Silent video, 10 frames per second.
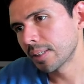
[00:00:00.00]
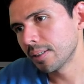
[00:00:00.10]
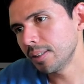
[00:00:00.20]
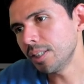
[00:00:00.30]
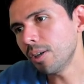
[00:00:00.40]

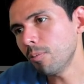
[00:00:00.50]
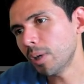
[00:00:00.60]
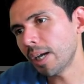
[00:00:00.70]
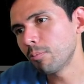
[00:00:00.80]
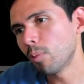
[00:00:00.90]
You know,
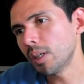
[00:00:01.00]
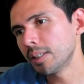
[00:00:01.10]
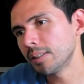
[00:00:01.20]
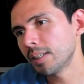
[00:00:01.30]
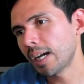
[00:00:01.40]
when
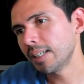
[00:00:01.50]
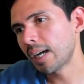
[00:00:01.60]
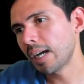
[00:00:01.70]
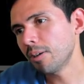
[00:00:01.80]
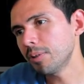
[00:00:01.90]

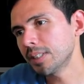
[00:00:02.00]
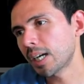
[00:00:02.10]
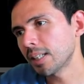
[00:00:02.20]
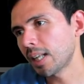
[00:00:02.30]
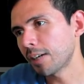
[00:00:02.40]
I always
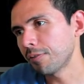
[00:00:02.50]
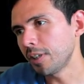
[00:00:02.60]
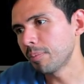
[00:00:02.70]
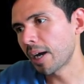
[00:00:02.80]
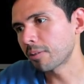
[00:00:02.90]
got a lot of
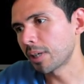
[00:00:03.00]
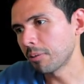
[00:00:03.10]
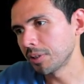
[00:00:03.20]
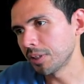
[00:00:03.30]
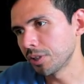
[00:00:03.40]
feedback when I
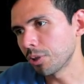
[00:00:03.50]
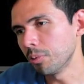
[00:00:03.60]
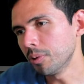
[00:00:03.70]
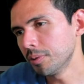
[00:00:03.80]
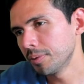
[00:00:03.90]
was in
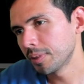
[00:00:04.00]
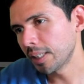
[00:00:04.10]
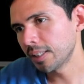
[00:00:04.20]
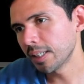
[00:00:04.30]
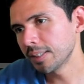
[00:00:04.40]
school
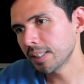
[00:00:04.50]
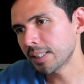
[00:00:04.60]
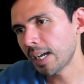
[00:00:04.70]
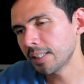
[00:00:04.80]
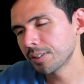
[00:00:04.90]
and things like
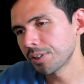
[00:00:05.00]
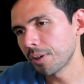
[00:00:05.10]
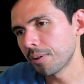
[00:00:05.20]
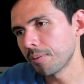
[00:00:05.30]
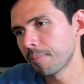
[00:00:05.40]
that.
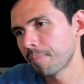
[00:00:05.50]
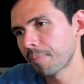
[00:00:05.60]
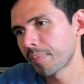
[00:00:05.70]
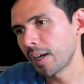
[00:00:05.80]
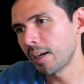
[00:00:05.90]
So
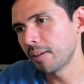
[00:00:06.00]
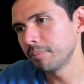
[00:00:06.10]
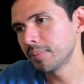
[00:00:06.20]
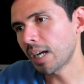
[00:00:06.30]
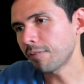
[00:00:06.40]

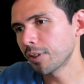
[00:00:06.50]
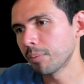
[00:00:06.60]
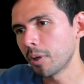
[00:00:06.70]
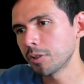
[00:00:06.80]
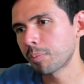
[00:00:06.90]
not for the
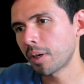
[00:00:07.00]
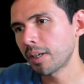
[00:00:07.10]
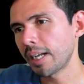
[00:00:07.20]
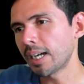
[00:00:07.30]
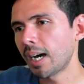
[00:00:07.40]
most
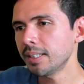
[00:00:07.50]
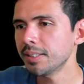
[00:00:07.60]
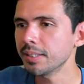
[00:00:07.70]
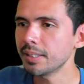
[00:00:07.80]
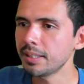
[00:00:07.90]
part. And
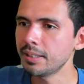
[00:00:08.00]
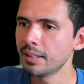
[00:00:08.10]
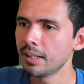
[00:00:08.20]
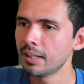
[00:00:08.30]
honestly,